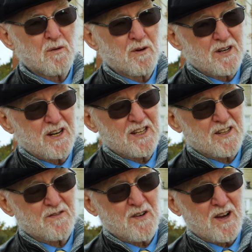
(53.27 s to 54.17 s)
we're in need
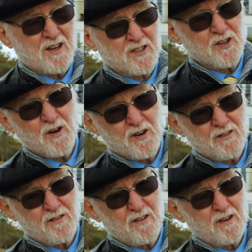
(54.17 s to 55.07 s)
of uh,
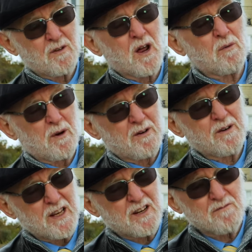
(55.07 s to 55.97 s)
200, uh, no, we're
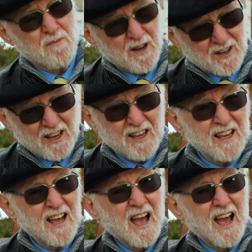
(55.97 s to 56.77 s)
in need of money,